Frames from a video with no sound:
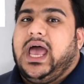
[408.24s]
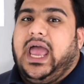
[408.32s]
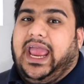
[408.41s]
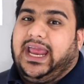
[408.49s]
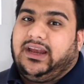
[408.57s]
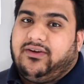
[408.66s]

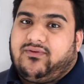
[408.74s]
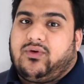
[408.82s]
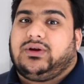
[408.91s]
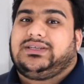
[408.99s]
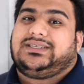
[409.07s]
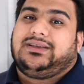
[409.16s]
And of
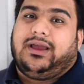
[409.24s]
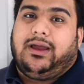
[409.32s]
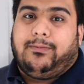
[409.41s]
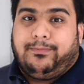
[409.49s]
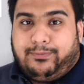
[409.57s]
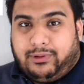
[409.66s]
course,
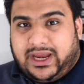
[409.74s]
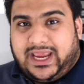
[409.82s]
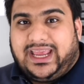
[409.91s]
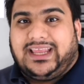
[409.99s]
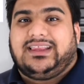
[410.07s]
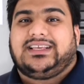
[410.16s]
bringing
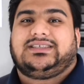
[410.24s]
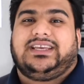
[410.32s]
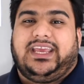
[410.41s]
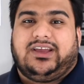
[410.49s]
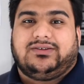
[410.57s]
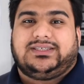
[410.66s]
in this
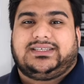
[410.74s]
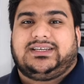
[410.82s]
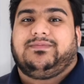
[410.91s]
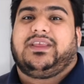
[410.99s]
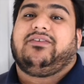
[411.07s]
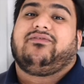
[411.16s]

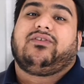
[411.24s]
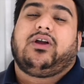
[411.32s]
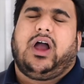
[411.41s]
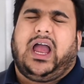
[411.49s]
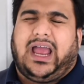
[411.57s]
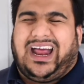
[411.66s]
ecosystem, they've
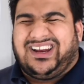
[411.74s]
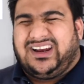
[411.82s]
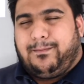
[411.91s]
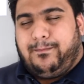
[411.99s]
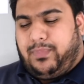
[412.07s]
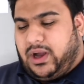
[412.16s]
added a
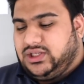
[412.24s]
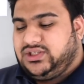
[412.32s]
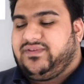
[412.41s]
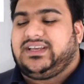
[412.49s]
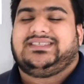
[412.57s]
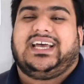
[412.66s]
bunch
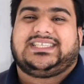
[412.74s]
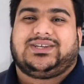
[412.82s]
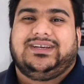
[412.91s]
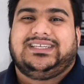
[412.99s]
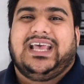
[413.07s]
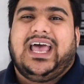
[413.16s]
of accessories